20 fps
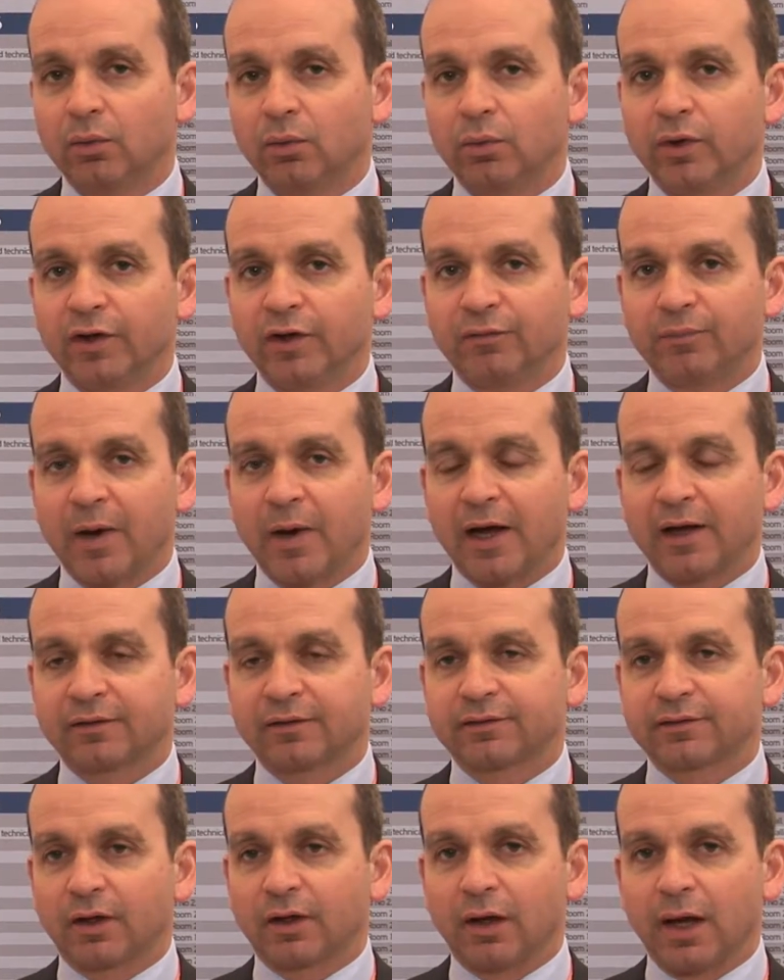We have
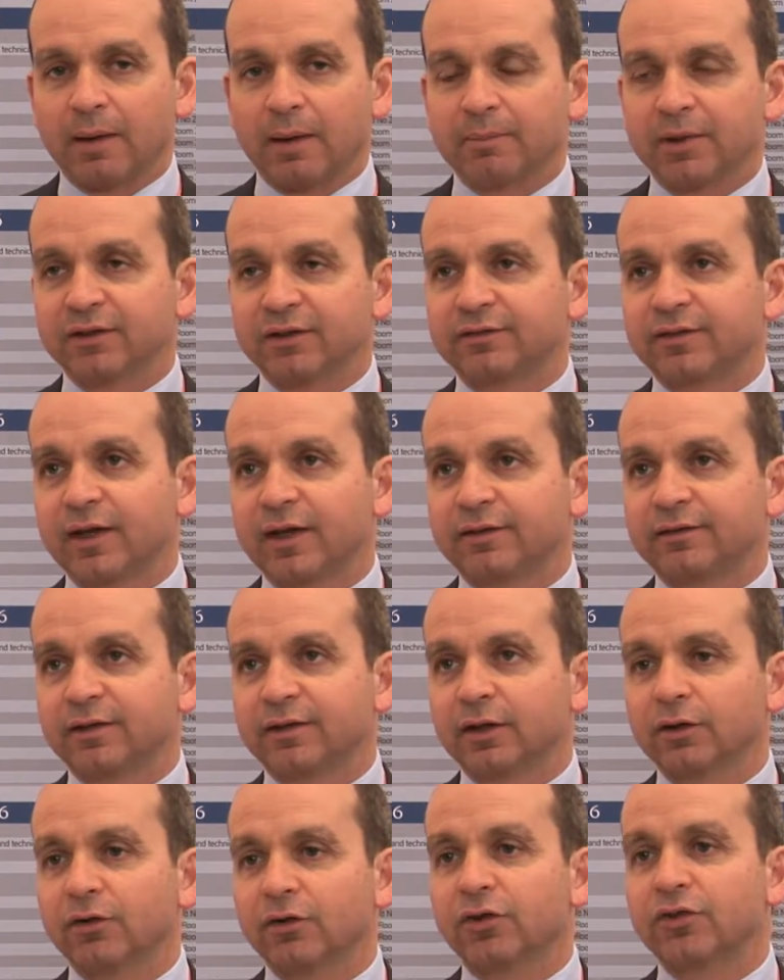passed our land-based
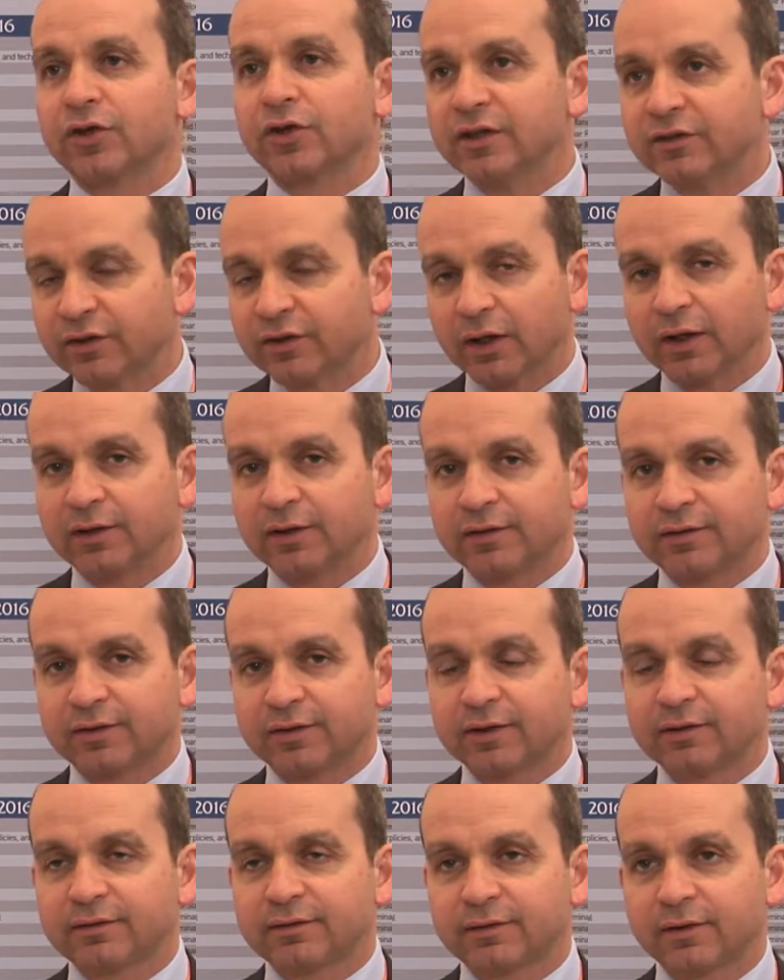testing in 3
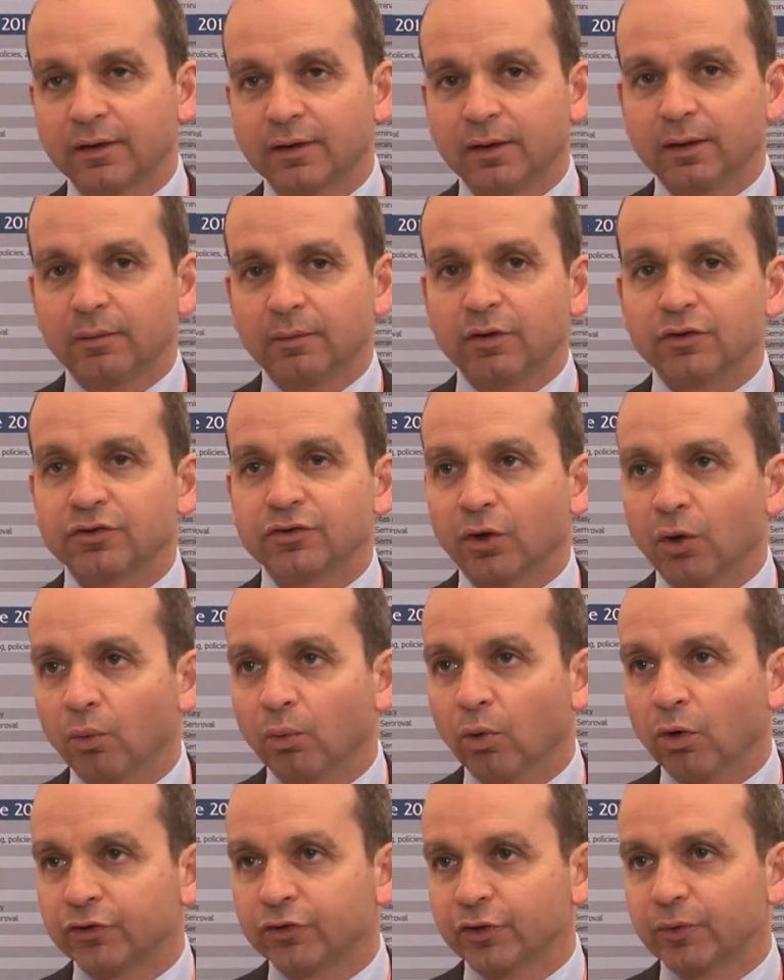salinities, in
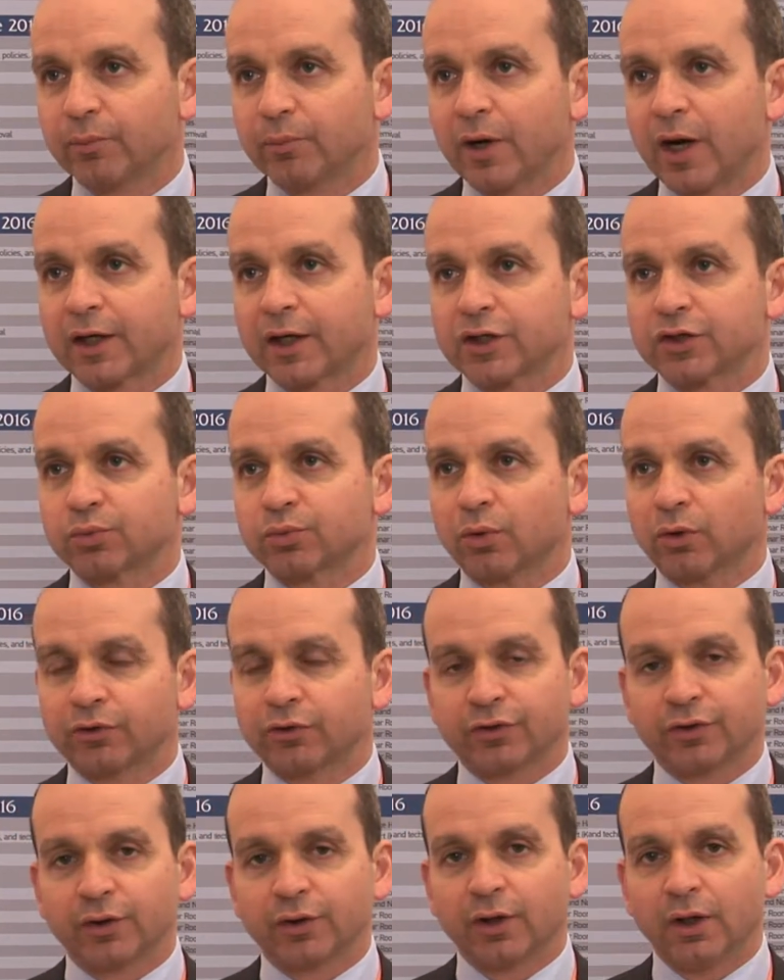saltwater, brackish
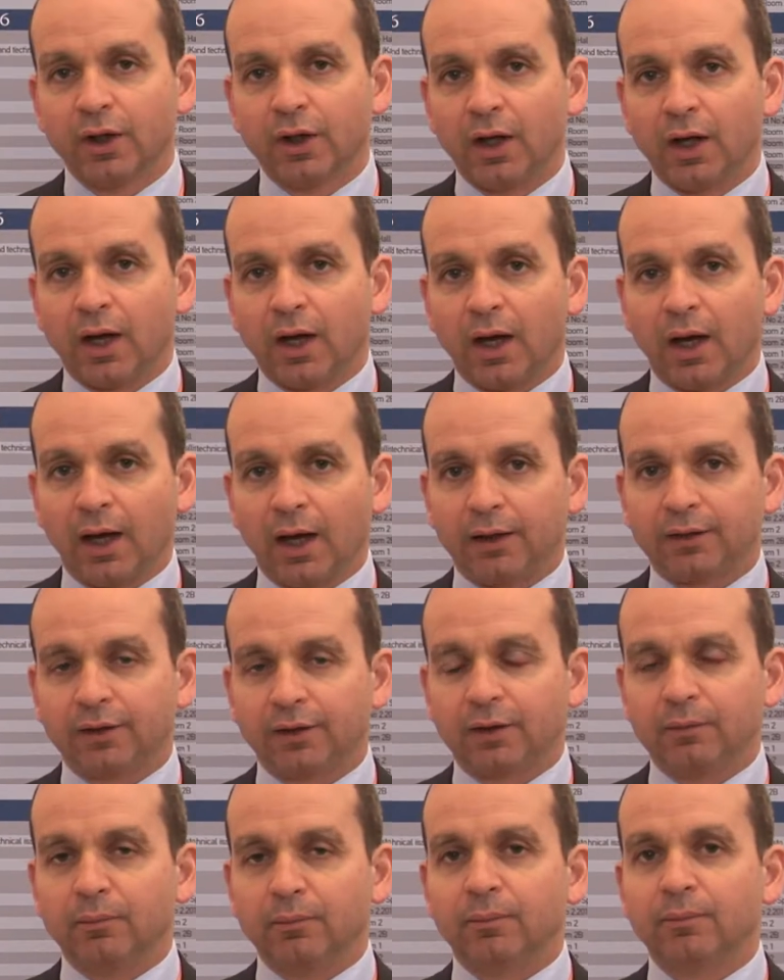water and
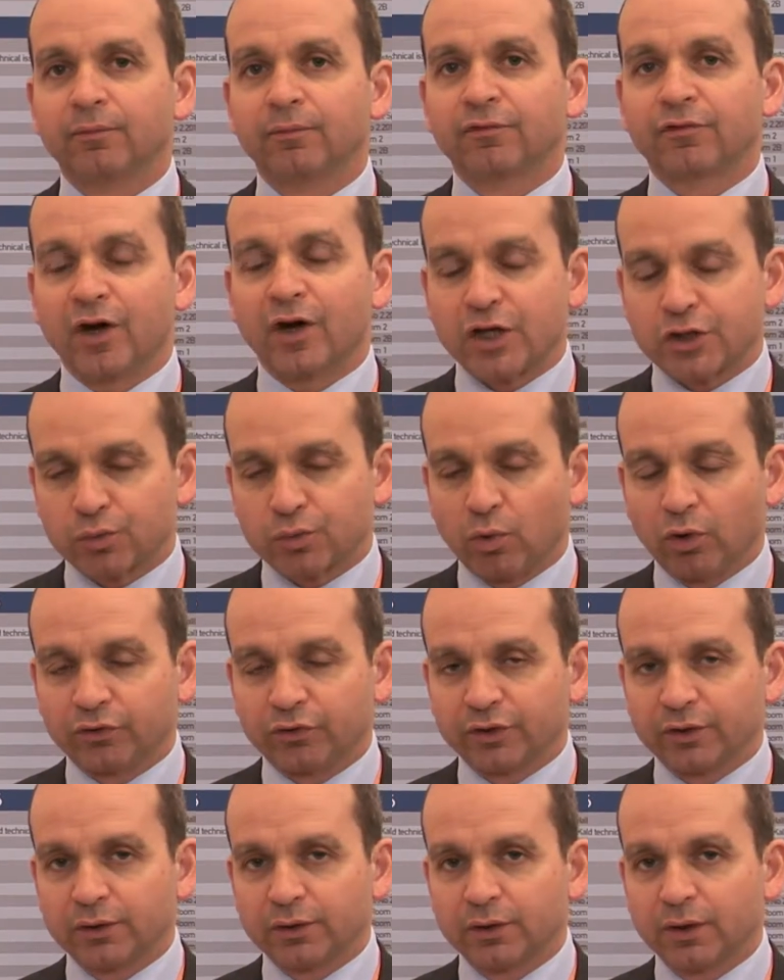in fresh
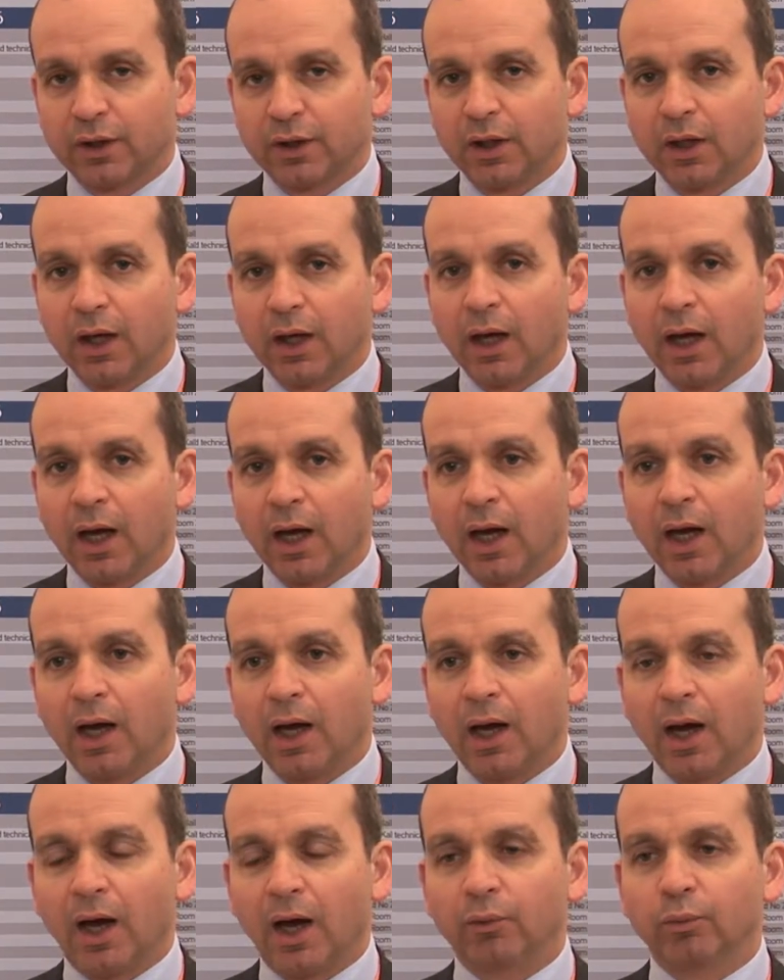water.
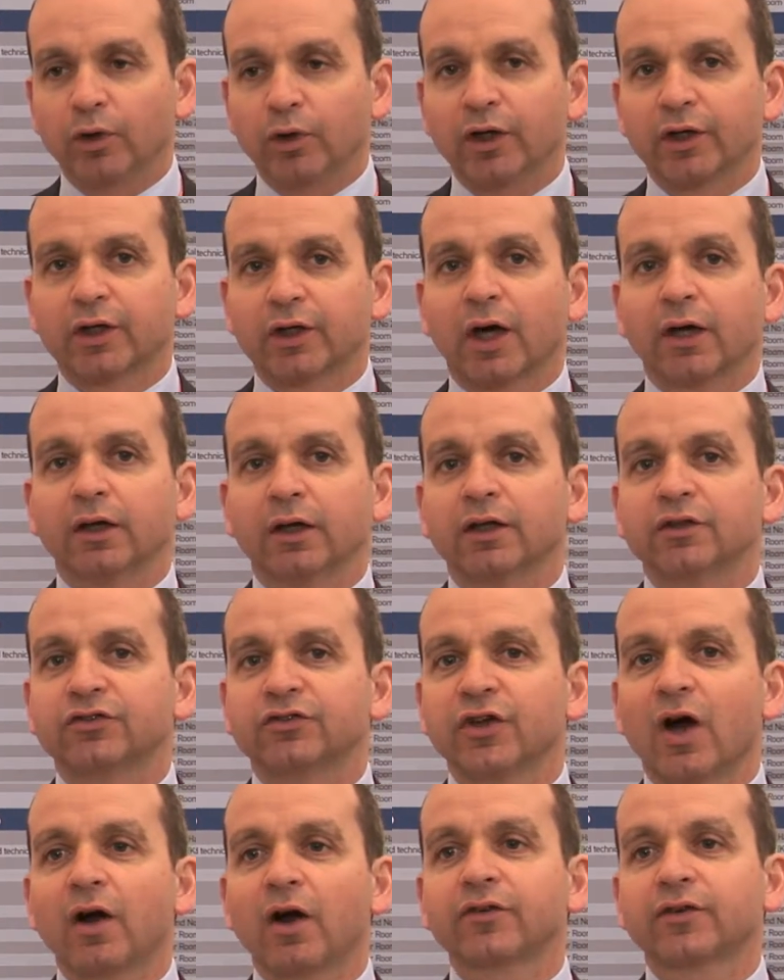And we are currently
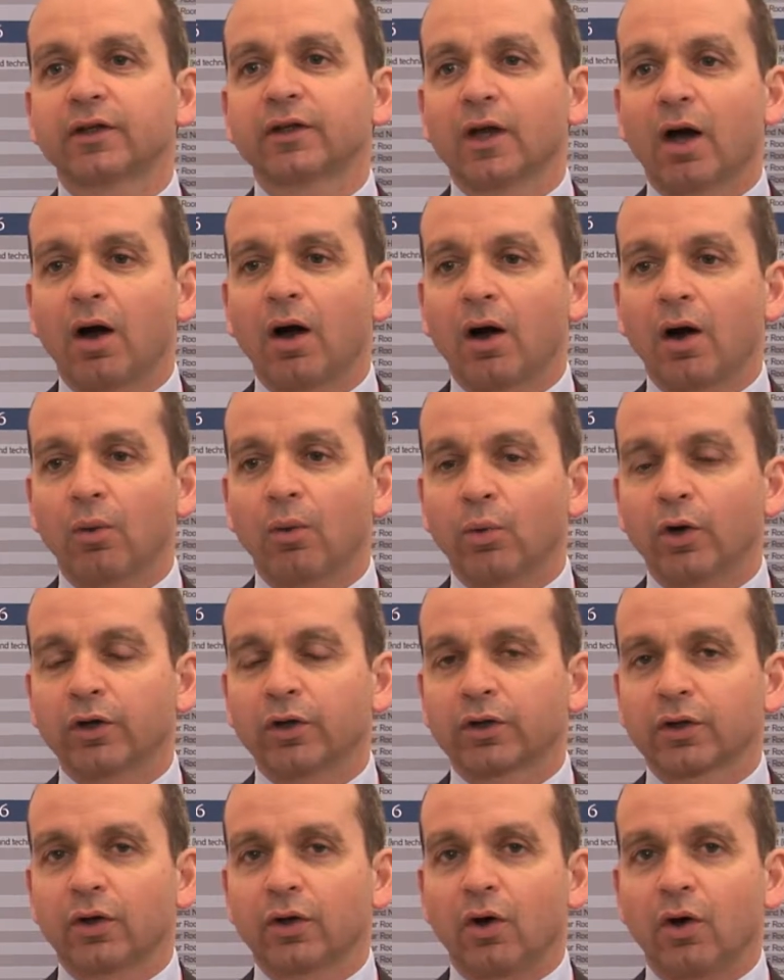starting our
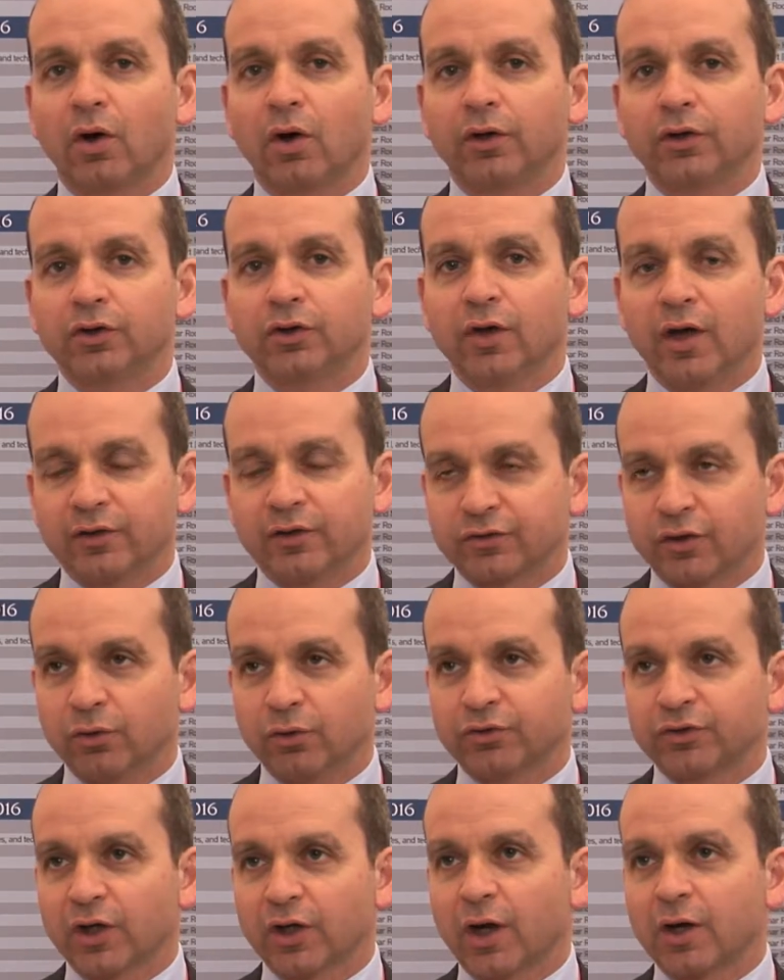work on US
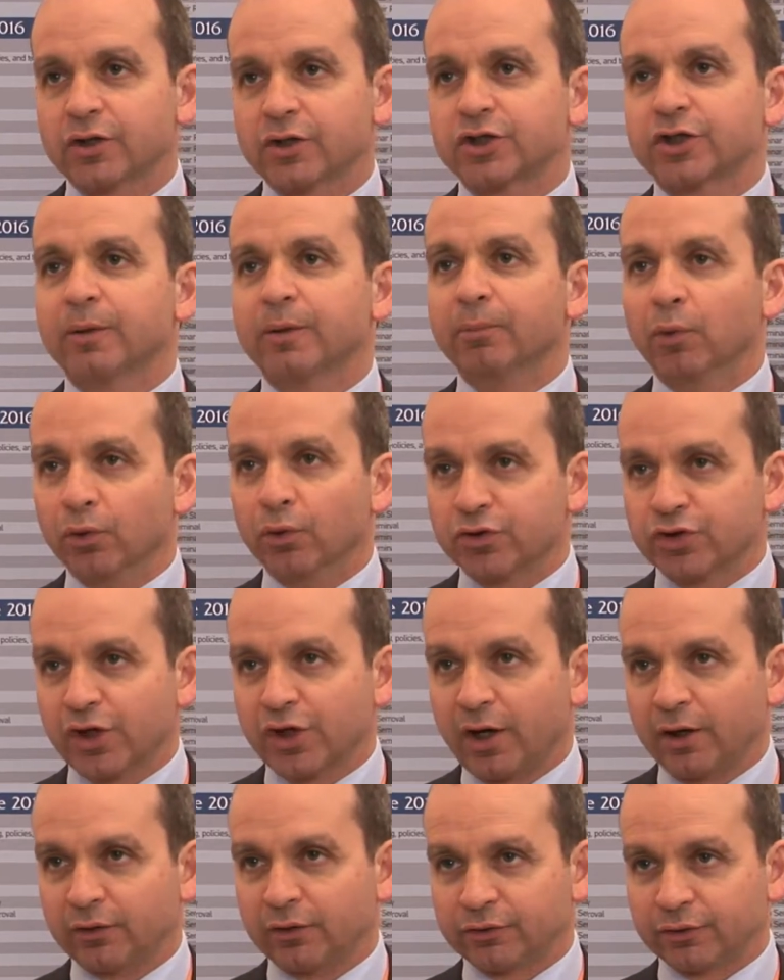Coast Guard shipboard
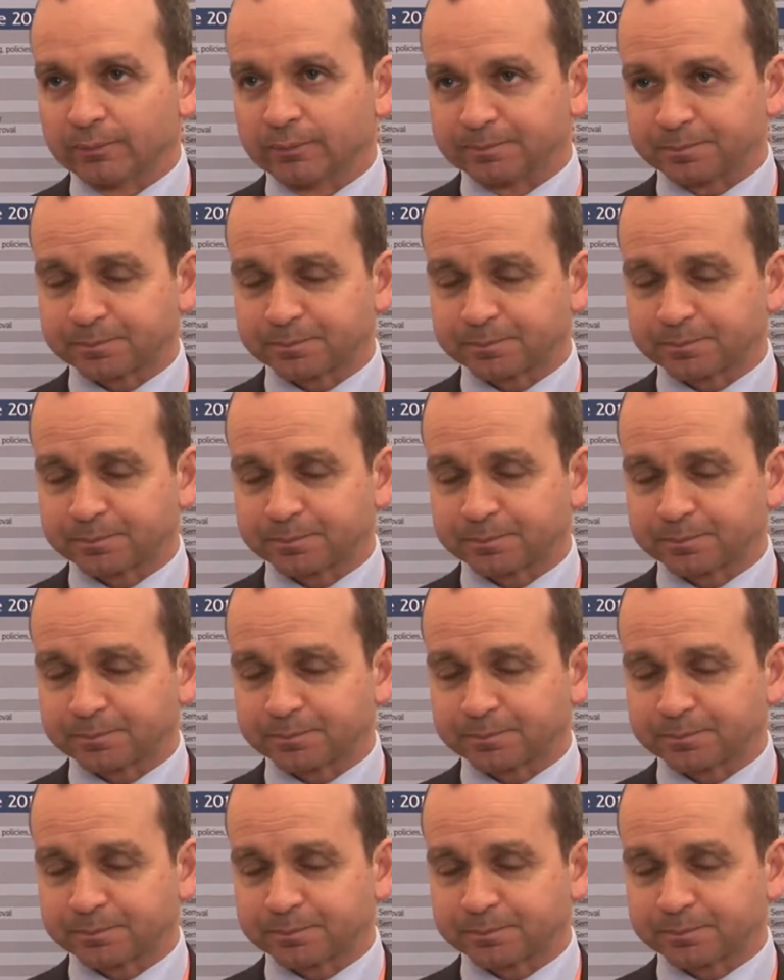trials.